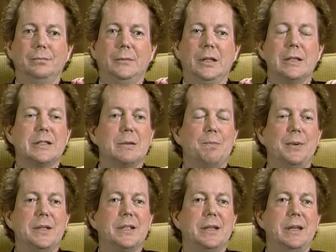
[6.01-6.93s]
The
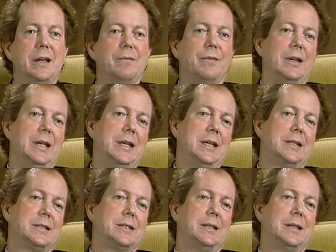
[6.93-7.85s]
simplicity of it
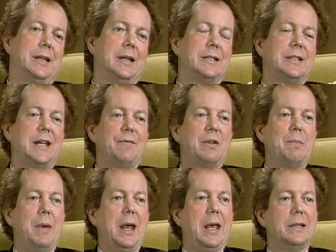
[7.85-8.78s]
is that it's every
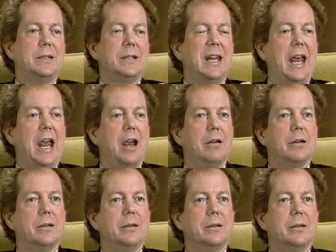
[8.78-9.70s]
man's
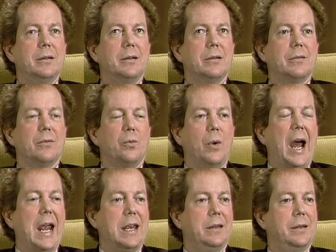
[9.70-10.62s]
inherent
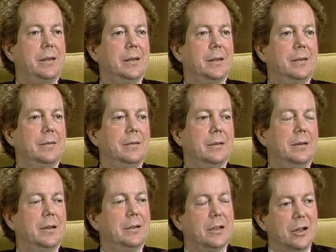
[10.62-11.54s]
right
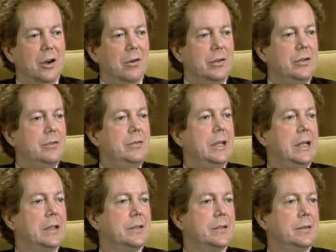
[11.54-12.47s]
to know and do
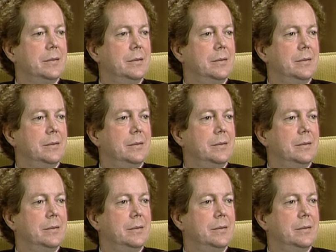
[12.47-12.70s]
this.